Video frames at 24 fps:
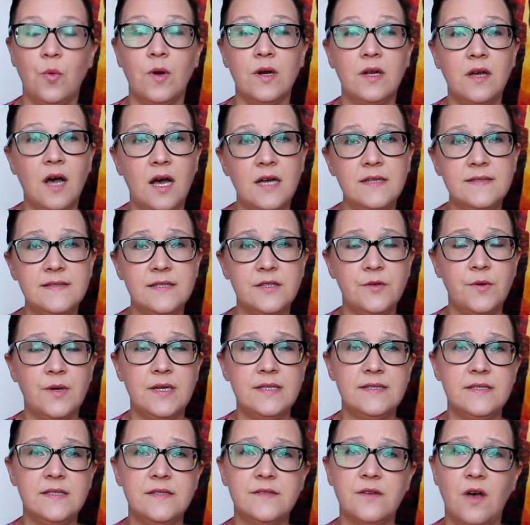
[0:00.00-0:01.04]
what
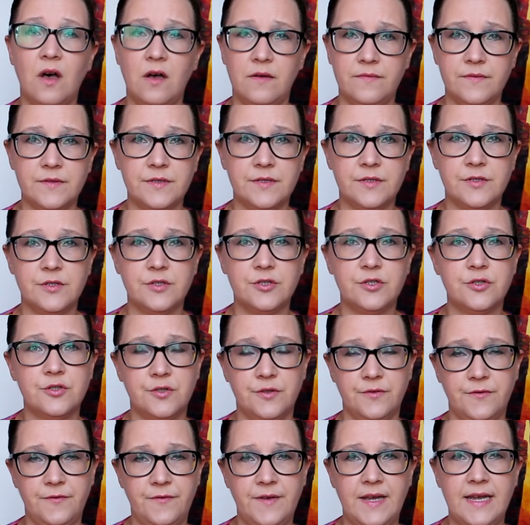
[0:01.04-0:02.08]
consequences officers
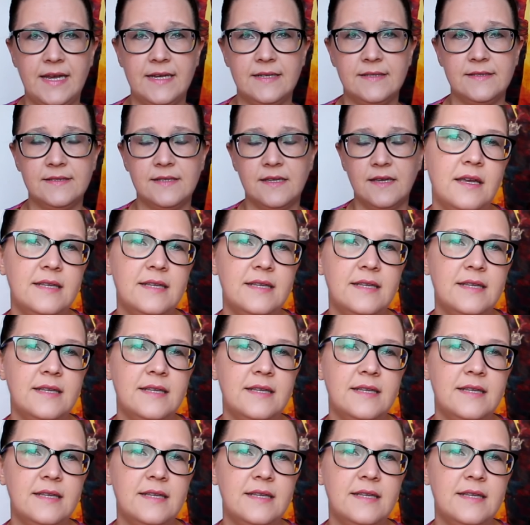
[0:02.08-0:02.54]
should face.